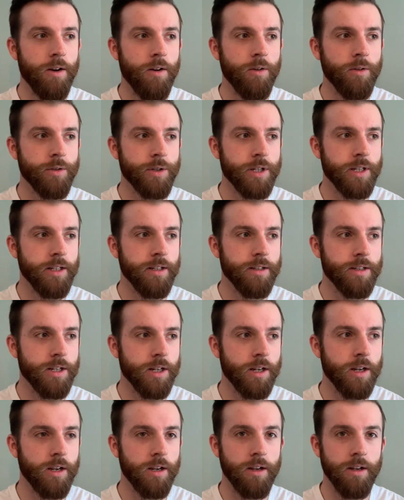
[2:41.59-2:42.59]

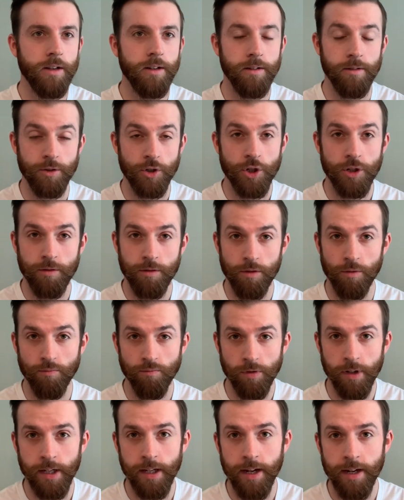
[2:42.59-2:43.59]
and she got really